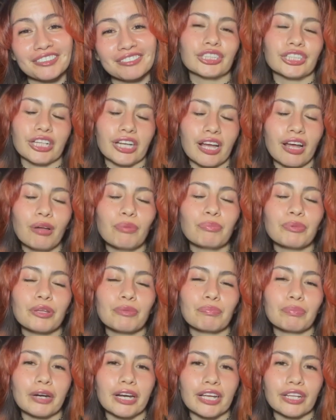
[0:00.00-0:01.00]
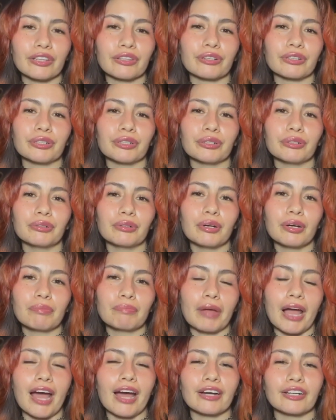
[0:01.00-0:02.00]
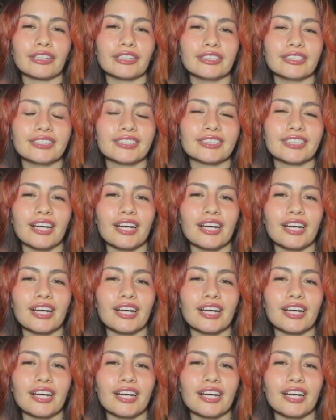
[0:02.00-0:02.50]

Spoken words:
She helped me break through patterns